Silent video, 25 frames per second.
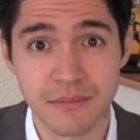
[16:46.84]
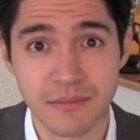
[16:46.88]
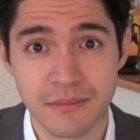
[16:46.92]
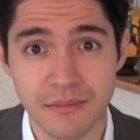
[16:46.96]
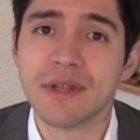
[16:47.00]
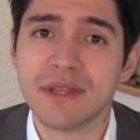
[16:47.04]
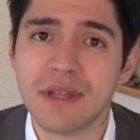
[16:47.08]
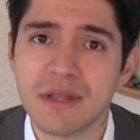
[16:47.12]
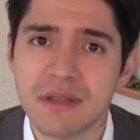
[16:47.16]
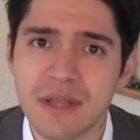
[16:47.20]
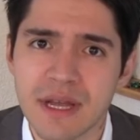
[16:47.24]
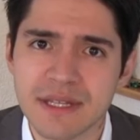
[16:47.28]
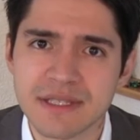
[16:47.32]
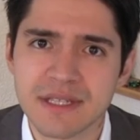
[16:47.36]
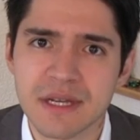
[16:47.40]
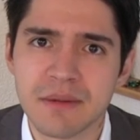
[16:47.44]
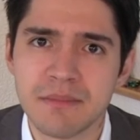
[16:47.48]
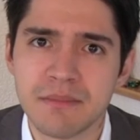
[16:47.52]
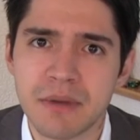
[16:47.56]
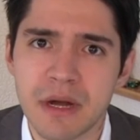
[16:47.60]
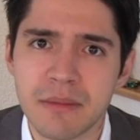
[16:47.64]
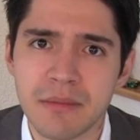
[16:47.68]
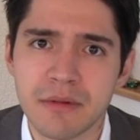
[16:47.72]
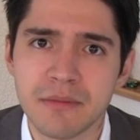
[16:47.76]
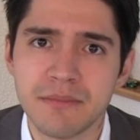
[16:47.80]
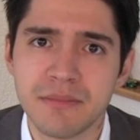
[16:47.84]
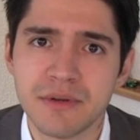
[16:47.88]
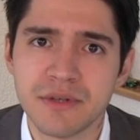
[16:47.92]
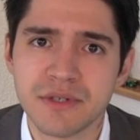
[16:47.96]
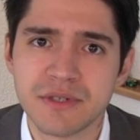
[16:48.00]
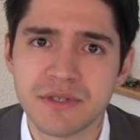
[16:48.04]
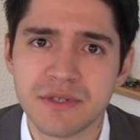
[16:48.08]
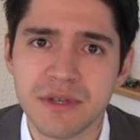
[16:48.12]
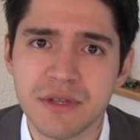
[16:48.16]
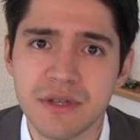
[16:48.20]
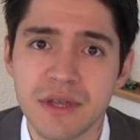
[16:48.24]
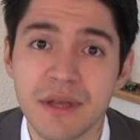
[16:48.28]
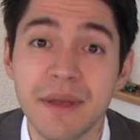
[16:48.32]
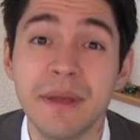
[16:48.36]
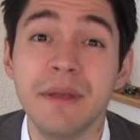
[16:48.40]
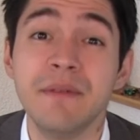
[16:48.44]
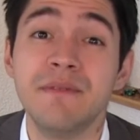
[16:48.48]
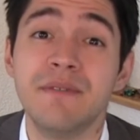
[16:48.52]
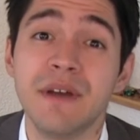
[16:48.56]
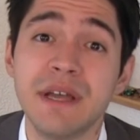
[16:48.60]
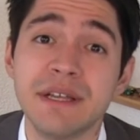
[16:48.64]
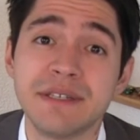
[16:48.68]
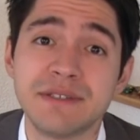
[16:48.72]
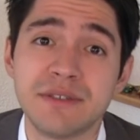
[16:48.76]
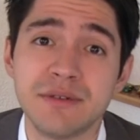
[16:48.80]
When the dot-com bubble bursted,
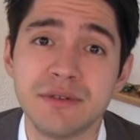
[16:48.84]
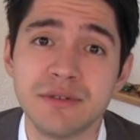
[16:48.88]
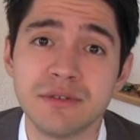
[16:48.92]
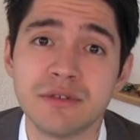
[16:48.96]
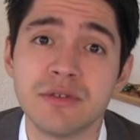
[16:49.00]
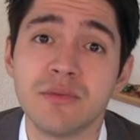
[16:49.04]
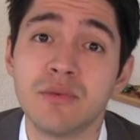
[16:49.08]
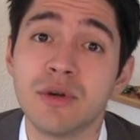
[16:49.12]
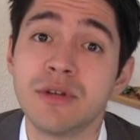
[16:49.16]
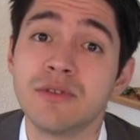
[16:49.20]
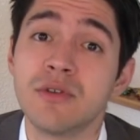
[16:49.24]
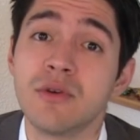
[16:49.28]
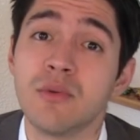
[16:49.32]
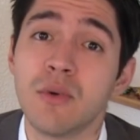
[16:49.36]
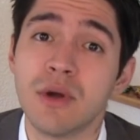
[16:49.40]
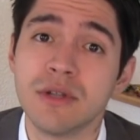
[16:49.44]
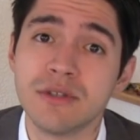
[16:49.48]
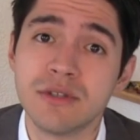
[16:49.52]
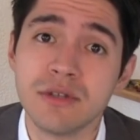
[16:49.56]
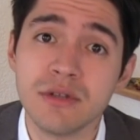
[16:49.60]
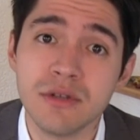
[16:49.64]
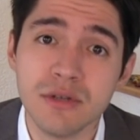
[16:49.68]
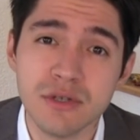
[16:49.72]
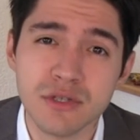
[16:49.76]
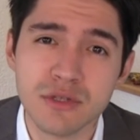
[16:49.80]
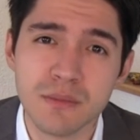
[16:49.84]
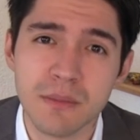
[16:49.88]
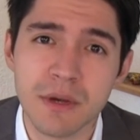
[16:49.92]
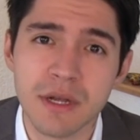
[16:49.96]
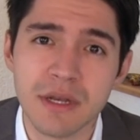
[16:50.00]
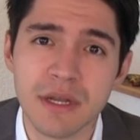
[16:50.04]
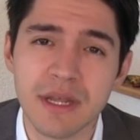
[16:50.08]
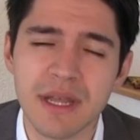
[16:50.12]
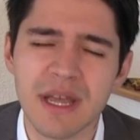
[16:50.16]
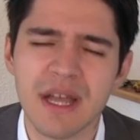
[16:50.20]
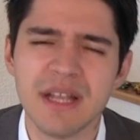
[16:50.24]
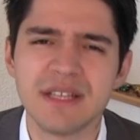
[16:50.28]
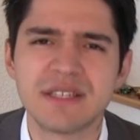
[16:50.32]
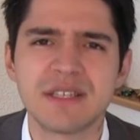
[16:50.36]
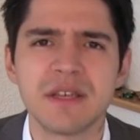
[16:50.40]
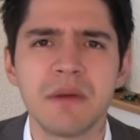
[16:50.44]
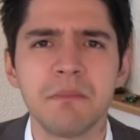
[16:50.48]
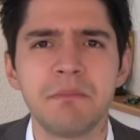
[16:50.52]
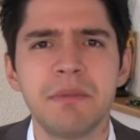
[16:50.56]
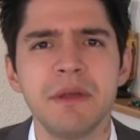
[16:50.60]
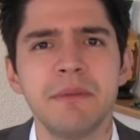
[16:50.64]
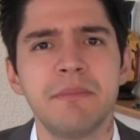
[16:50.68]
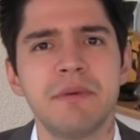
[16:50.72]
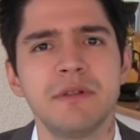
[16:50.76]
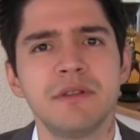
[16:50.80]
investors were the ones to lose money, and
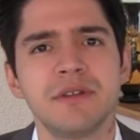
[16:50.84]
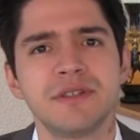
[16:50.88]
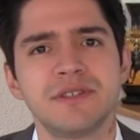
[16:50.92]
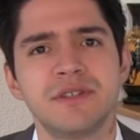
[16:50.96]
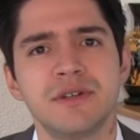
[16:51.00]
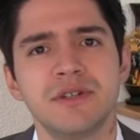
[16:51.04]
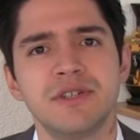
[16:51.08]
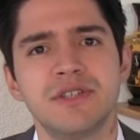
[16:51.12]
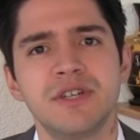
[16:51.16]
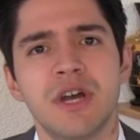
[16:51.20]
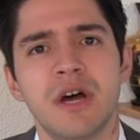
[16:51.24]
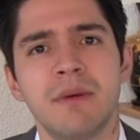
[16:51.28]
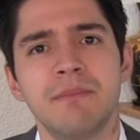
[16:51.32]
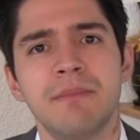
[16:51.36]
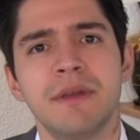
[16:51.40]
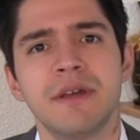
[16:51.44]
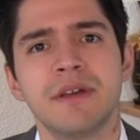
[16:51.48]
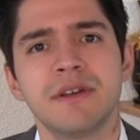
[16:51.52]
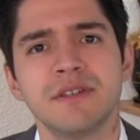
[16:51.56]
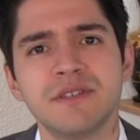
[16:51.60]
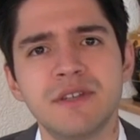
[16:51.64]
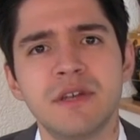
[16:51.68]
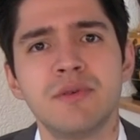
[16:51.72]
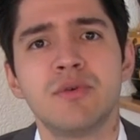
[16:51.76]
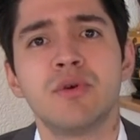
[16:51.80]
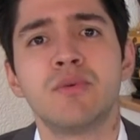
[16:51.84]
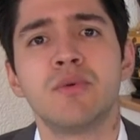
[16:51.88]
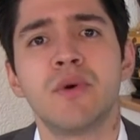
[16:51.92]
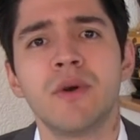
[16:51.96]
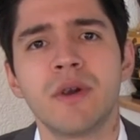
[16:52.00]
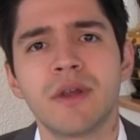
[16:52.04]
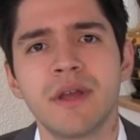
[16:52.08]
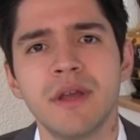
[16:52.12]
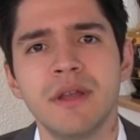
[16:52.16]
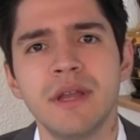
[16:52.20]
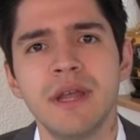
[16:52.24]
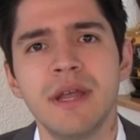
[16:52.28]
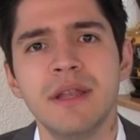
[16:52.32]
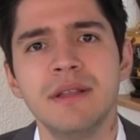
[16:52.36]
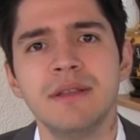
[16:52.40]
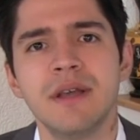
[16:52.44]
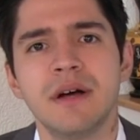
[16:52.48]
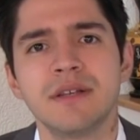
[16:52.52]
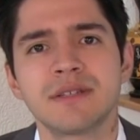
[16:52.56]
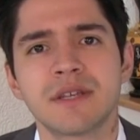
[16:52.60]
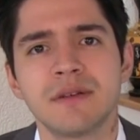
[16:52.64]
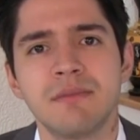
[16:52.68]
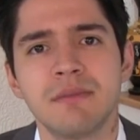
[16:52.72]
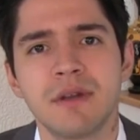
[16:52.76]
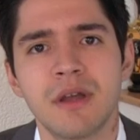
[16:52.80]
some people lost their job because they were working in
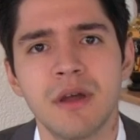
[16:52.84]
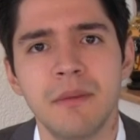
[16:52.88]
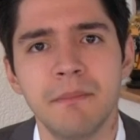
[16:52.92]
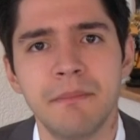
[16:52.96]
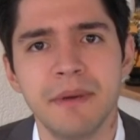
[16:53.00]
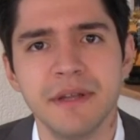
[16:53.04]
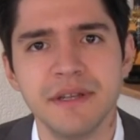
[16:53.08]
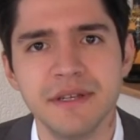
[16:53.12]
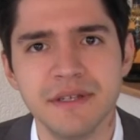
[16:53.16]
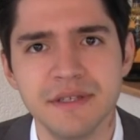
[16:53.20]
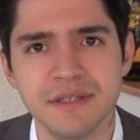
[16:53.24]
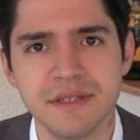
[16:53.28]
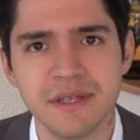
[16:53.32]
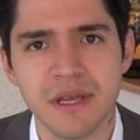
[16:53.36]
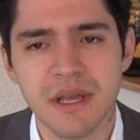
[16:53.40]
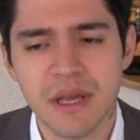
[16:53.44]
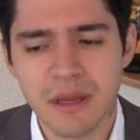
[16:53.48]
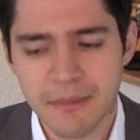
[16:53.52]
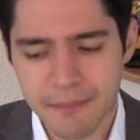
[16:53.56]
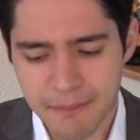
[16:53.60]
dot-com companies.